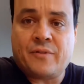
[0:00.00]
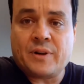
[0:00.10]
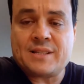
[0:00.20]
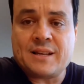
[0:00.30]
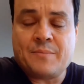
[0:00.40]

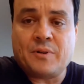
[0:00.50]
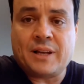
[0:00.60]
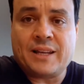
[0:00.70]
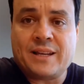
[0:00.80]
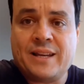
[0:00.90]
for example,
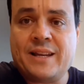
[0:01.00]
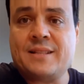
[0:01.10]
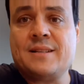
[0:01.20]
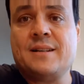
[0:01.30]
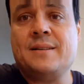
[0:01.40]
like
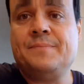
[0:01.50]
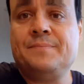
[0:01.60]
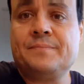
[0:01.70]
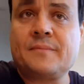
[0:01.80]
get an